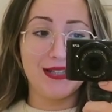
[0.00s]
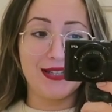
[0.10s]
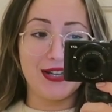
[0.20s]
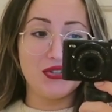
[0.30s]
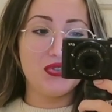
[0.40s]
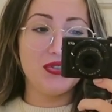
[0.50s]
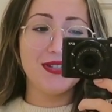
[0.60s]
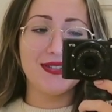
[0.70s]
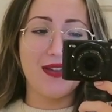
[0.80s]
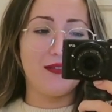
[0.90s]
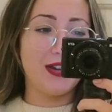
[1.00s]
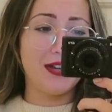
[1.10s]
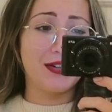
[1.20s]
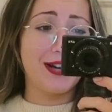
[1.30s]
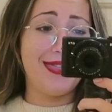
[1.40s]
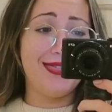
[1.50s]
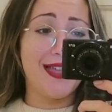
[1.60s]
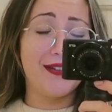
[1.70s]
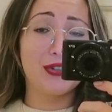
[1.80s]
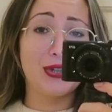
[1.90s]
yeah, I do this every year. I
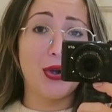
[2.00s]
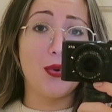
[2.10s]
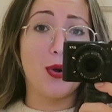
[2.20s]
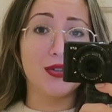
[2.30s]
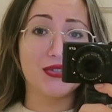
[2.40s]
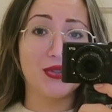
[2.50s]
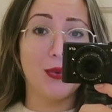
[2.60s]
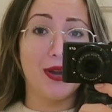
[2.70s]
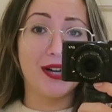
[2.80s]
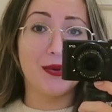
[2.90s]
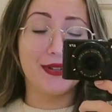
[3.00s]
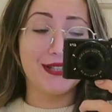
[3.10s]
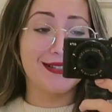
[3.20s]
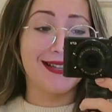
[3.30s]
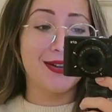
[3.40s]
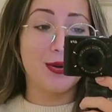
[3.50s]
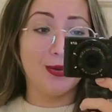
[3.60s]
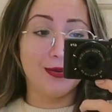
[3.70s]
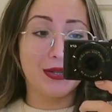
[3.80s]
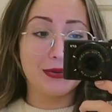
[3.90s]
never know what to wear when it's like
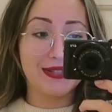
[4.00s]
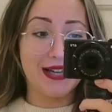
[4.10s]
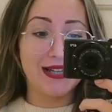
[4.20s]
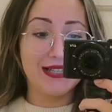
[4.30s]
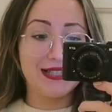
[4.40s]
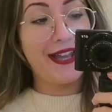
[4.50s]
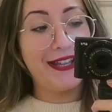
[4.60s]
cold outside.